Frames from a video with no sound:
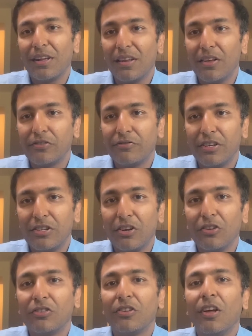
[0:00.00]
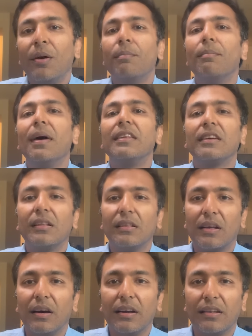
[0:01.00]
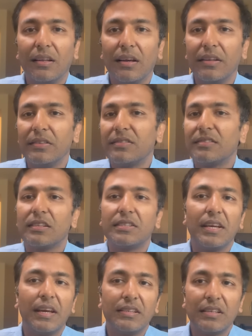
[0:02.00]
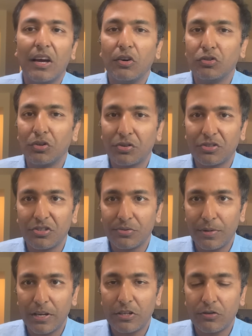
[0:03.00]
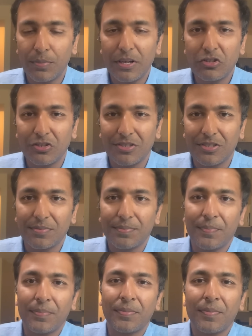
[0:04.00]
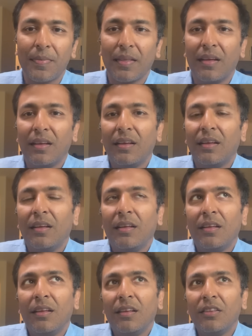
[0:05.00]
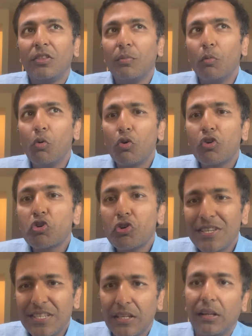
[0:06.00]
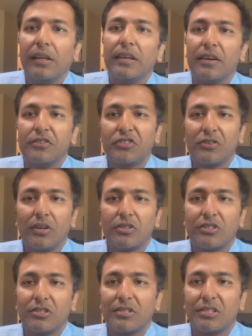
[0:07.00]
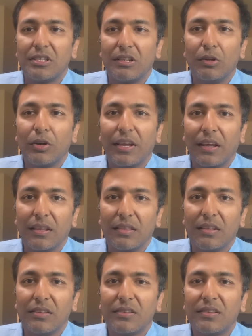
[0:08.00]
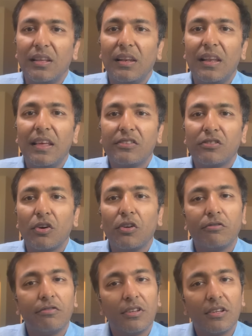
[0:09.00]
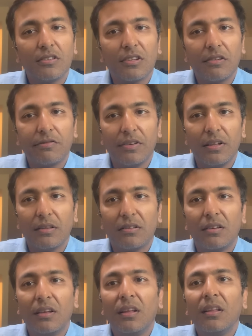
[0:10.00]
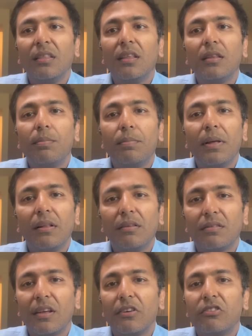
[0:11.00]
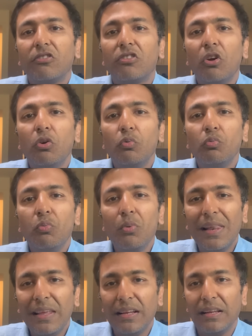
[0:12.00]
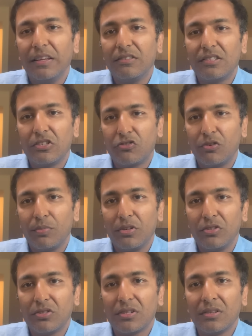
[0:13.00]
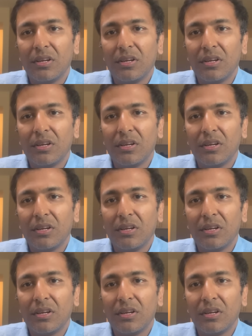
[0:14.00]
last videos, medical guidelines dictate how doctors manage patients. The more critically I started looking at this, the less confident I felt that the pills I so willingly distribute